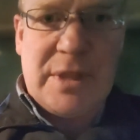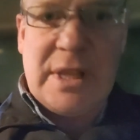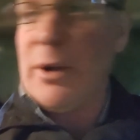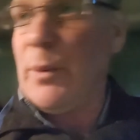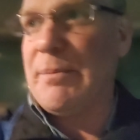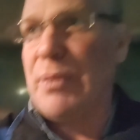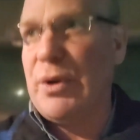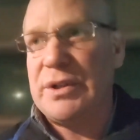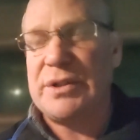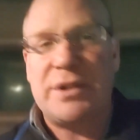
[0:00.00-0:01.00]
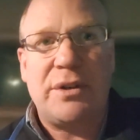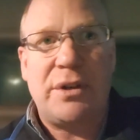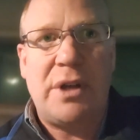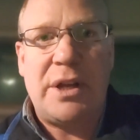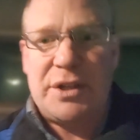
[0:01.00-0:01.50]
low input
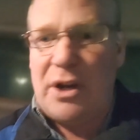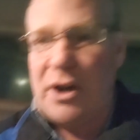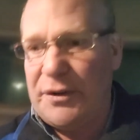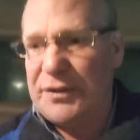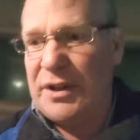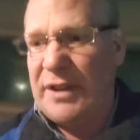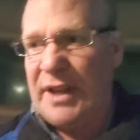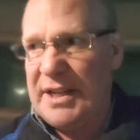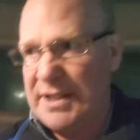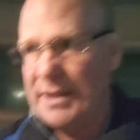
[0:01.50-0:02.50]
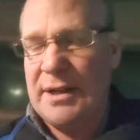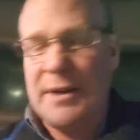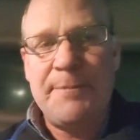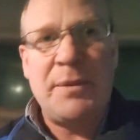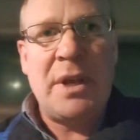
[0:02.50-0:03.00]
after this,
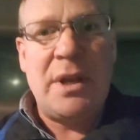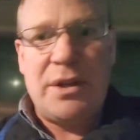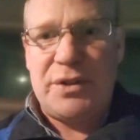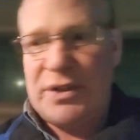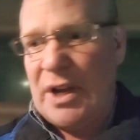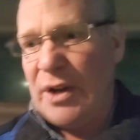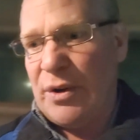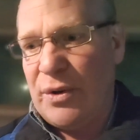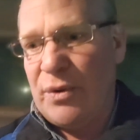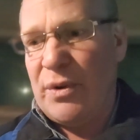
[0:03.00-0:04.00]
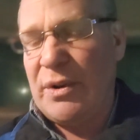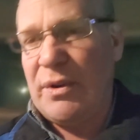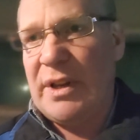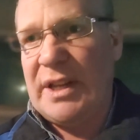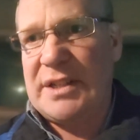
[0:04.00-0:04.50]
so
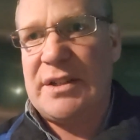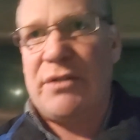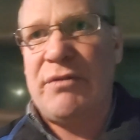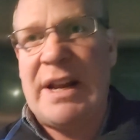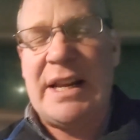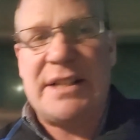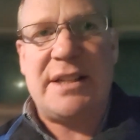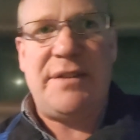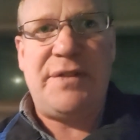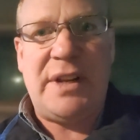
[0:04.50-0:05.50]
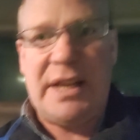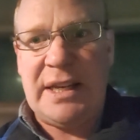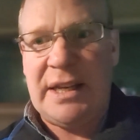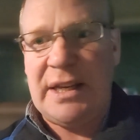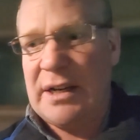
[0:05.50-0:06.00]
it's a
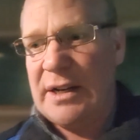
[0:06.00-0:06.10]
relatively